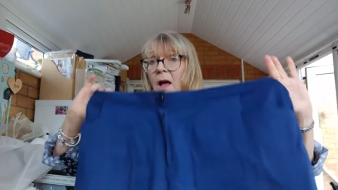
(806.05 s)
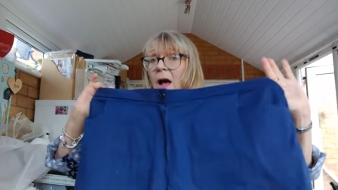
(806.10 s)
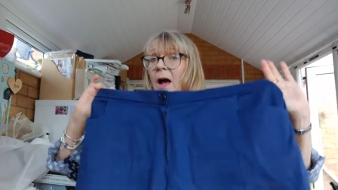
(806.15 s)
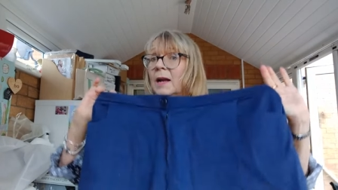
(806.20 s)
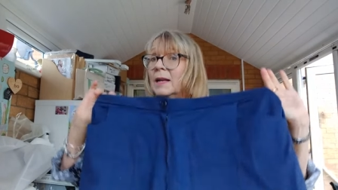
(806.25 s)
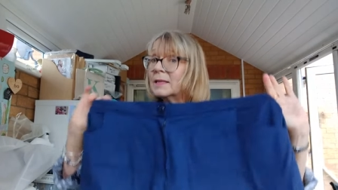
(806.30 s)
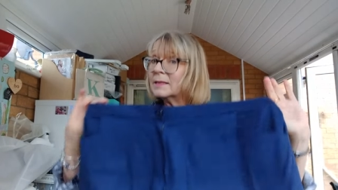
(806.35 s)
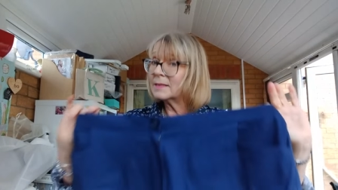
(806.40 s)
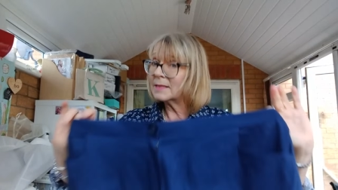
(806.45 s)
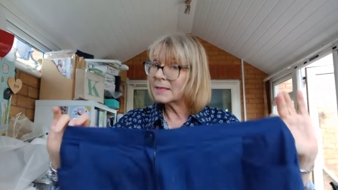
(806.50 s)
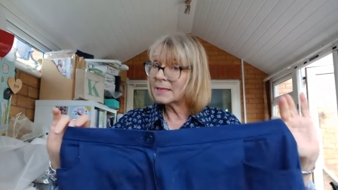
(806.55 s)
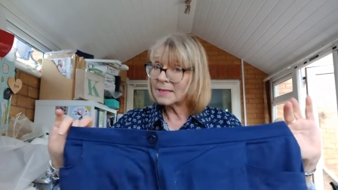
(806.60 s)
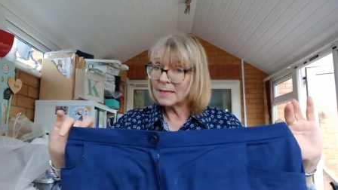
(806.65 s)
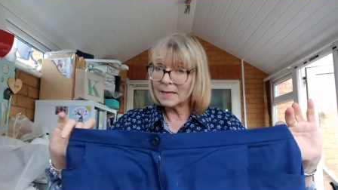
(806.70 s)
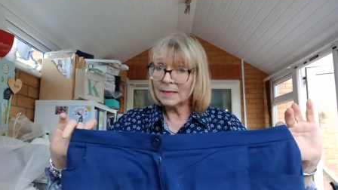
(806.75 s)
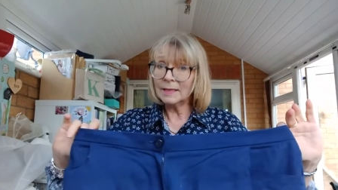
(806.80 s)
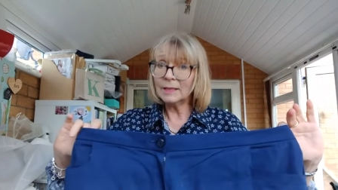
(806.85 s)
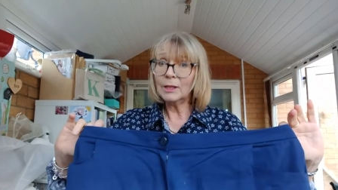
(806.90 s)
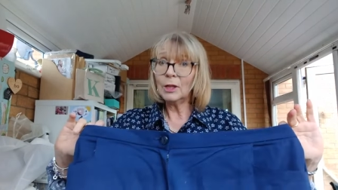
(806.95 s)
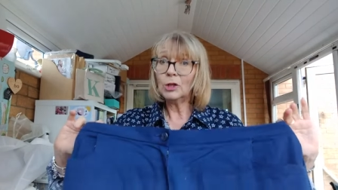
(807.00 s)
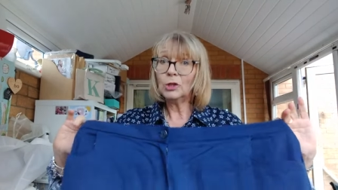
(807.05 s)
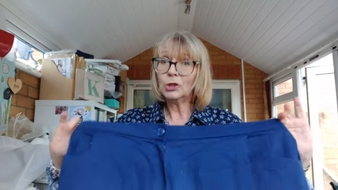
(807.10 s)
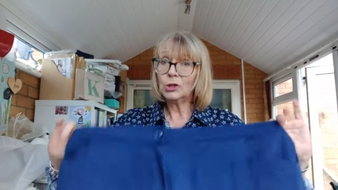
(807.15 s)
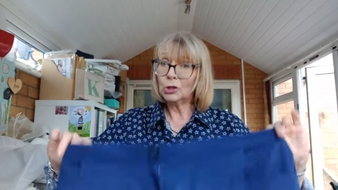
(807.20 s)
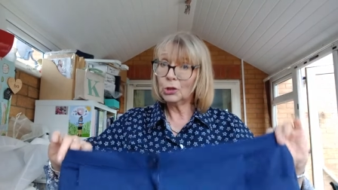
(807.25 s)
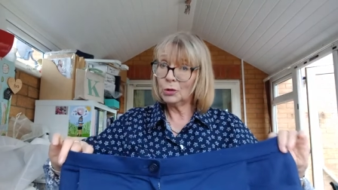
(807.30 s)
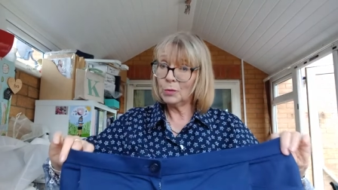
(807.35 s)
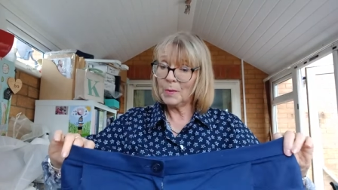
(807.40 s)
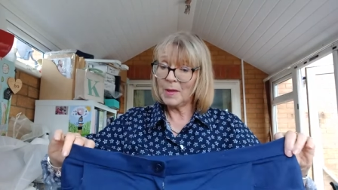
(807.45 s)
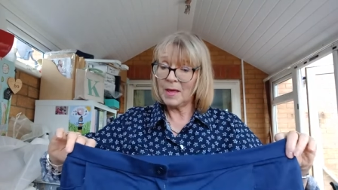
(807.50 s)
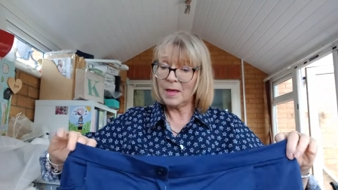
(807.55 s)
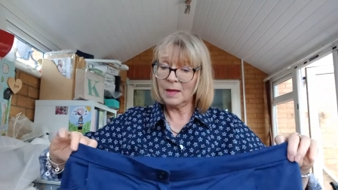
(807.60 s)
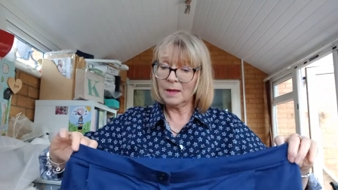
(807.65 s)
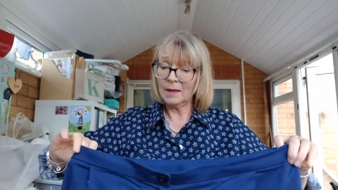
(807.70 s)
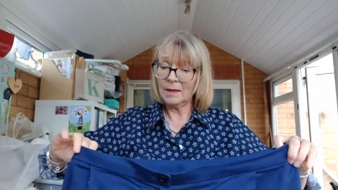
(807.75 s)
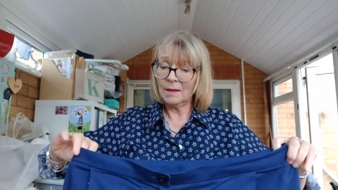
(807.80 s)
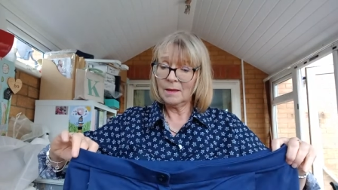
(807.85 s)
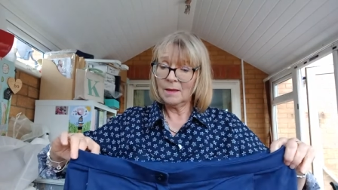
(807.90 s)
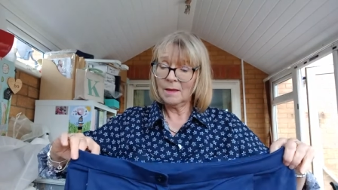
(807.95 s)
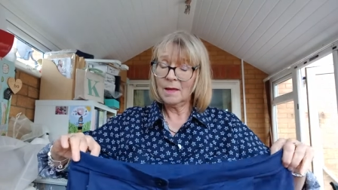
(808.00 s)
And it's still too
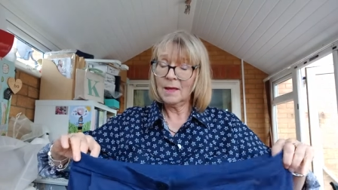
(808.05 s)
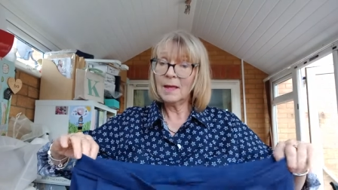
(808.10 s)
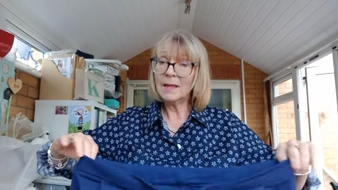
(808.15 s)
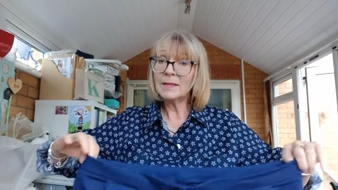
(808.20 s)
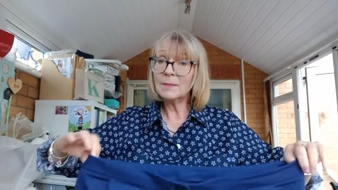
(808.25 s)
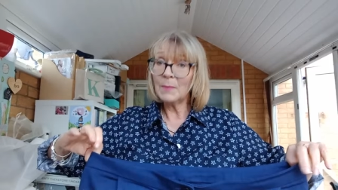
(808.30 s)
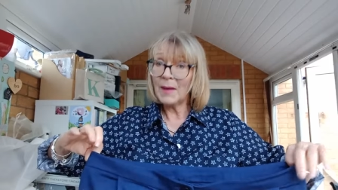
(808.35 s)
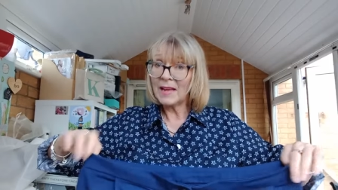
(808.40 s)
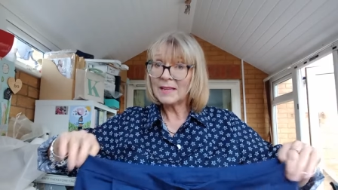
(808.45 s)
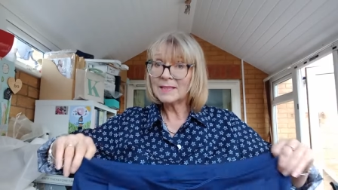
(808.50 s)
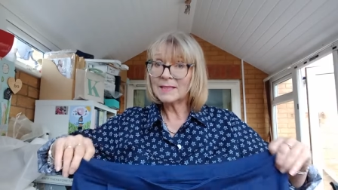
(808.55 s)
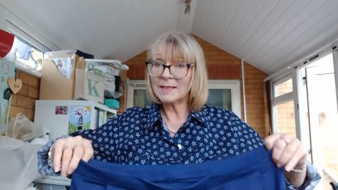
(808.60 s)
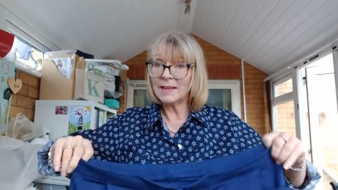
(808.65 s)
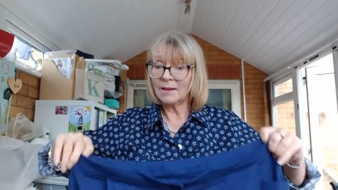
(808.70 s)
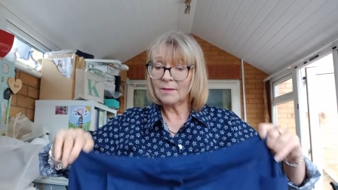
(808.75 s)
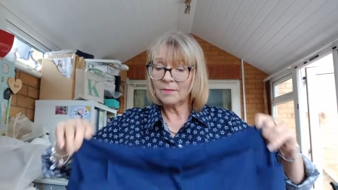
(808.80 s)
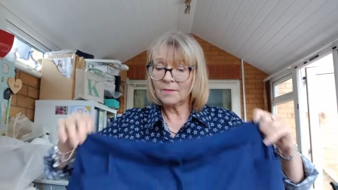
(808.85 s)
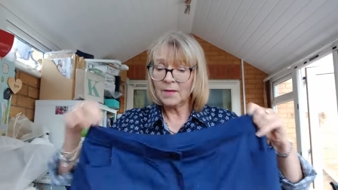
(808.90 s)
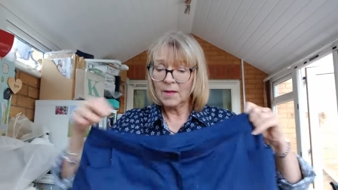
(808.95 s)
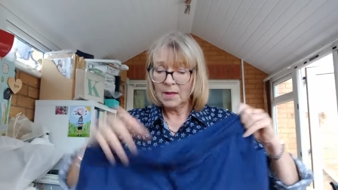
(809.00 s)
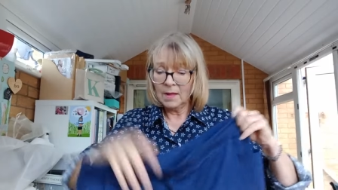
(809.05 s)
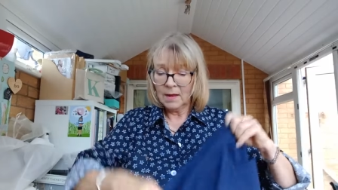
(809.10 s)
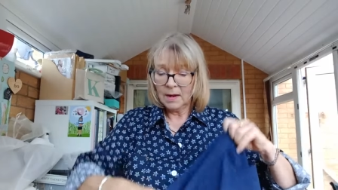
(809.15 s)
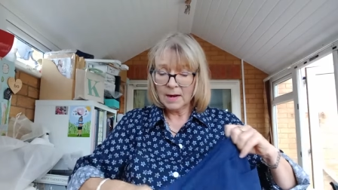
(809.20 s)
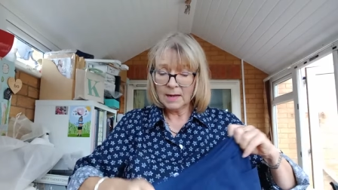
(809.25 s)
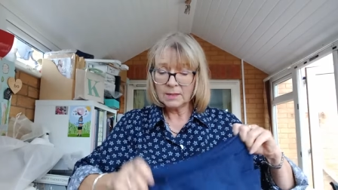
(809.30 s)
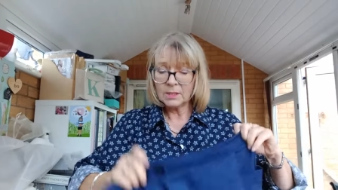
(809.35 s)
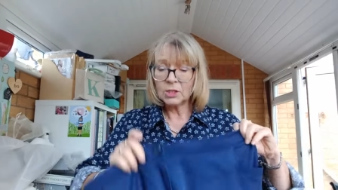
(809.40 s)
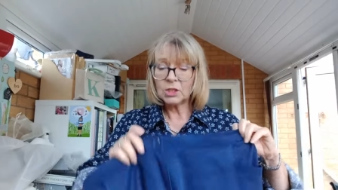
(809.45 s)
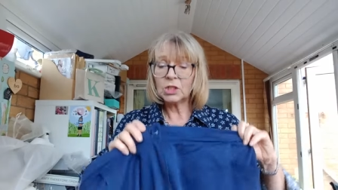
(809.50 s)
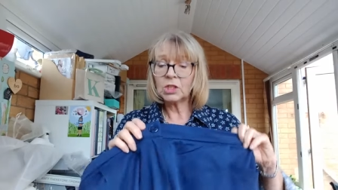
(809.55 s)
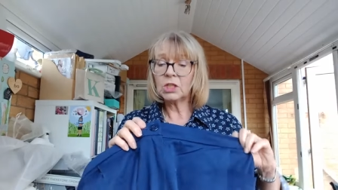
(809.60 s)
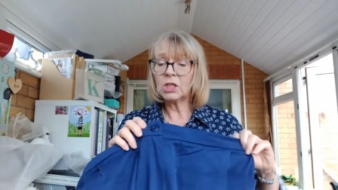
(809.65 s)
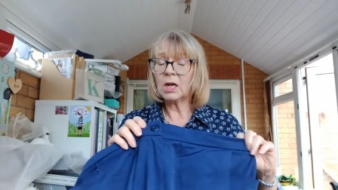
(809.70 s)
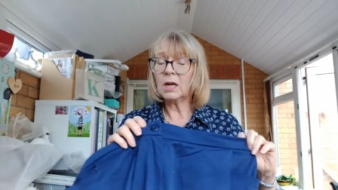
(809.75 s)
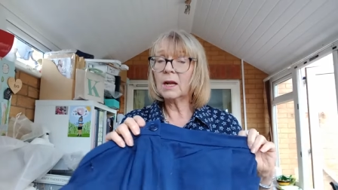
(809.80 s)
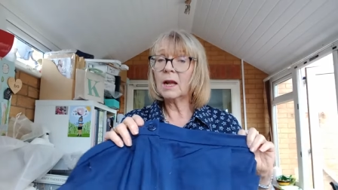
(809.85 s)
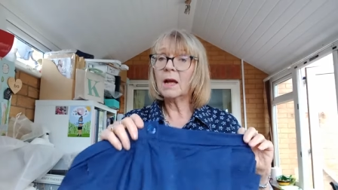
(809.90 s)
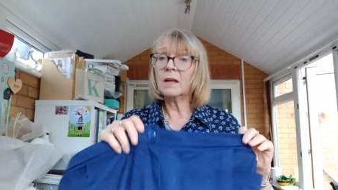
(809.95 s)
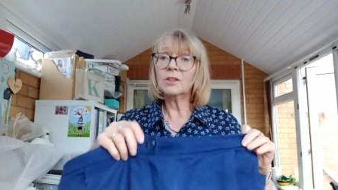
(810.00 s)
big. It's massive. I had
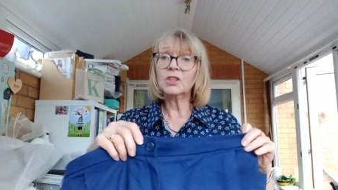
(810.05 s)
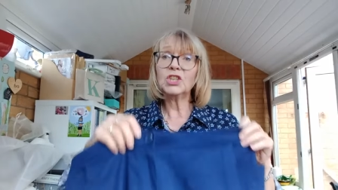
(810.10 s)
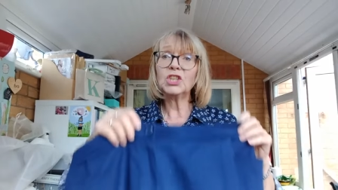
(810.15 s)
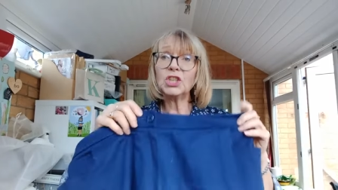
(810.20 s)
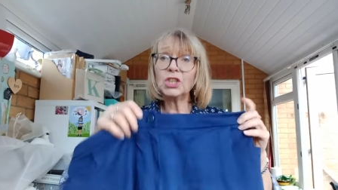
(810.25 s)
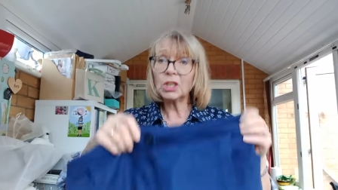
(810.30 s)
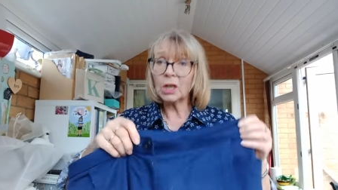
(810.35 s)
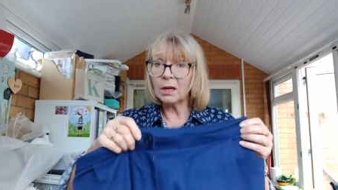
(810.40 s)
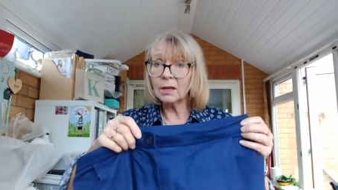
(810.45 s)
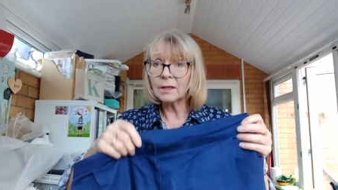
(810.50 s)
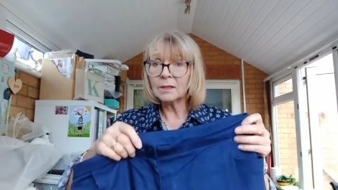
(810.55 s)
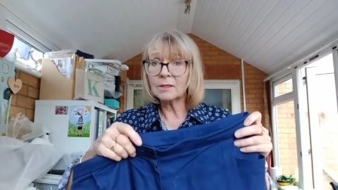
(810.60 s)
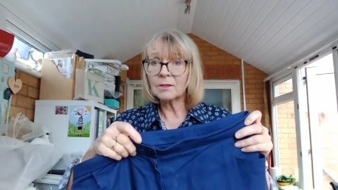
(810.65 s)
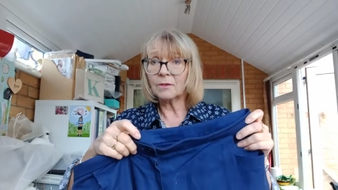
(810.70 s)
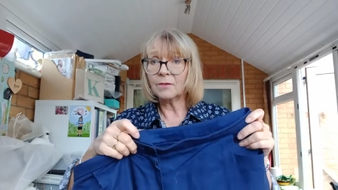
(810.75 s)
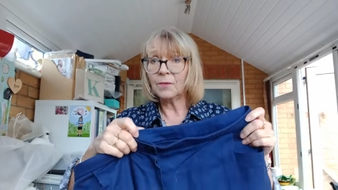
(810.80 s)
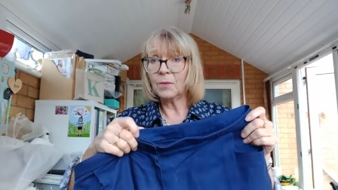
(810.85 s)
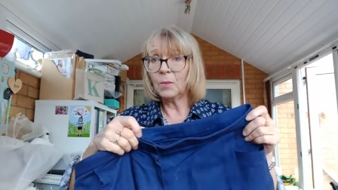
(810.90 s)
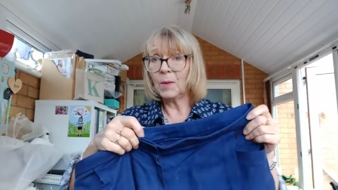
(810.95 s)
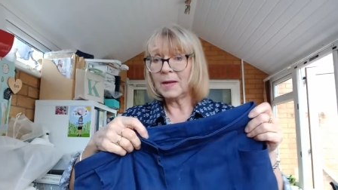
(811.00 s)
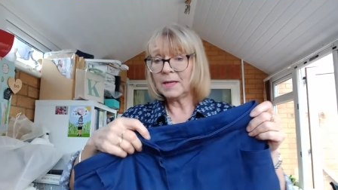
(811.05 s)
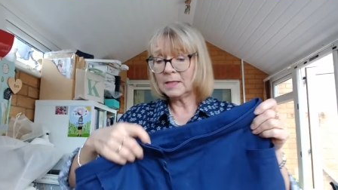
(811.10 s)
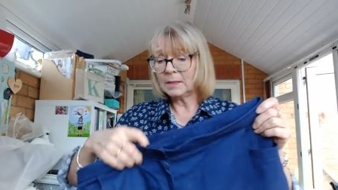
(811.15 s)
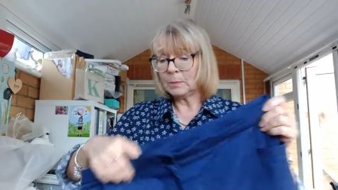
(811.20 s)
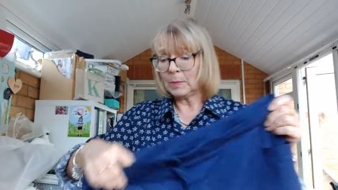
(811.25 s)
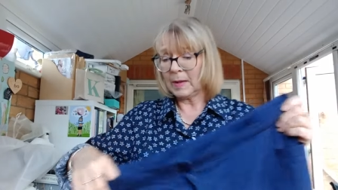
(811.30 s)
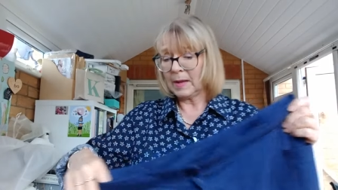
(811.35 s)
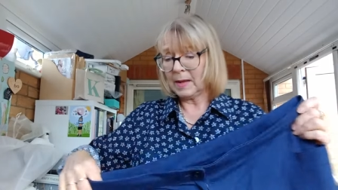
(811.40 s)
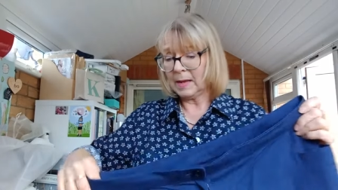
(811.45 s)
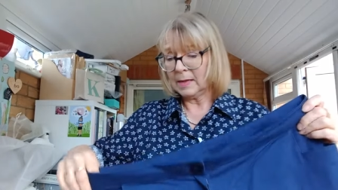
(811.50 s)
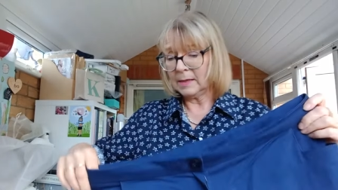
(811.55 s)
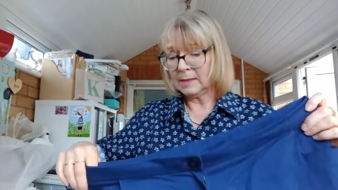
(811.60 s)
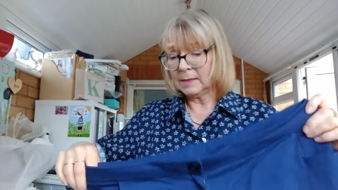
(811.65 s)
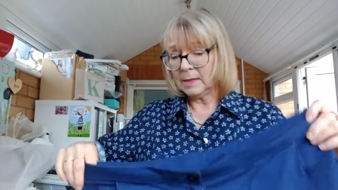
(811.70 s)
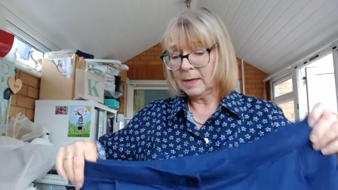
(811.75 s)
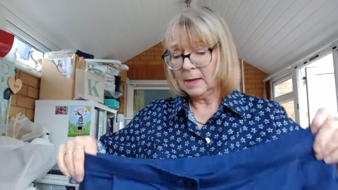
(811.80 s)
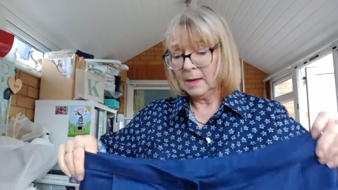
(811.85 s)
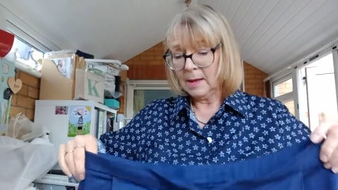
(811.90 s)
to cut chunks off the waistband.